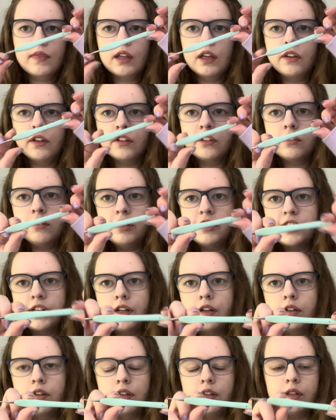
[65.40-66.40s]
This crochet
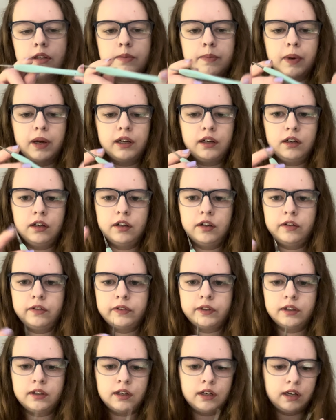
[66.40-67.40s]
hook is by
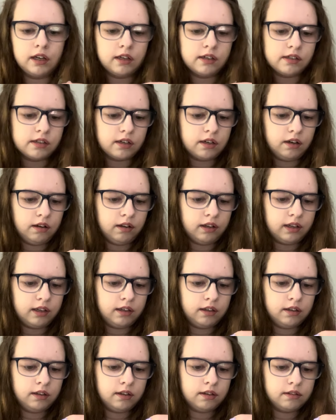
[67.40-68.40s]
Clover, and
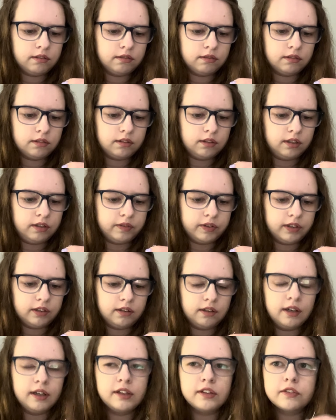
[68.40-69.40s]
I love it.
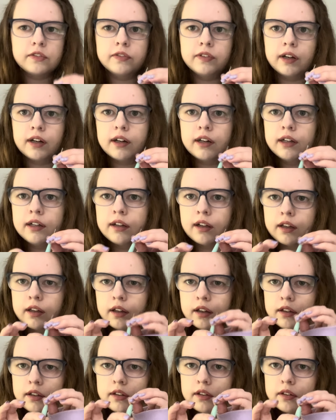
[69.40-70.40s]
It's very
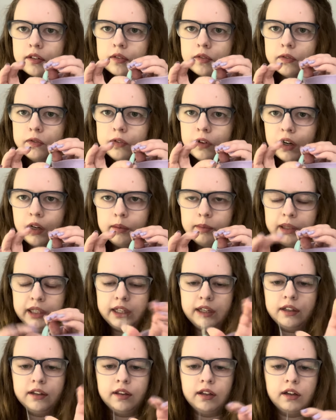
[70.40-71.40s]
like firmly
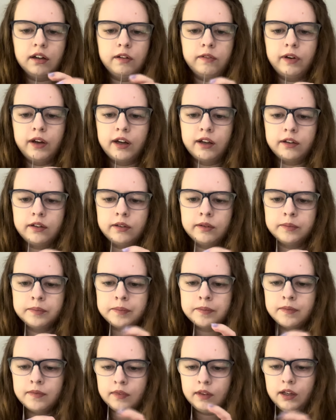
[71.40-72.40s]
in there.
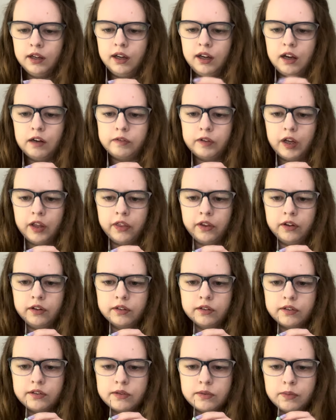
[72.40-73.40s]
I have other
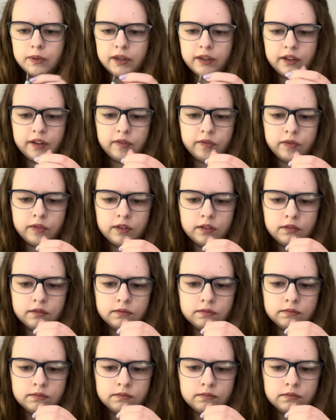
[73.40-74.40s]
hooks where they've,
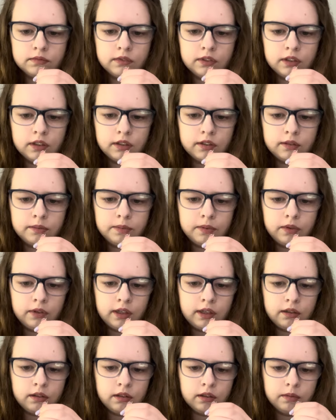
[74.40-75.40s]
did I just pull that
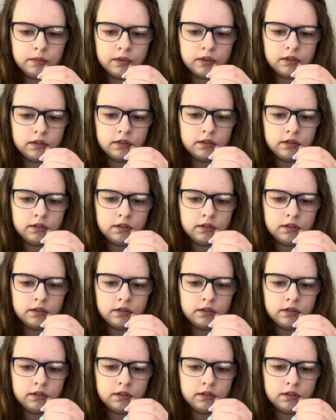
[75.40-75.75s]
out a little bit?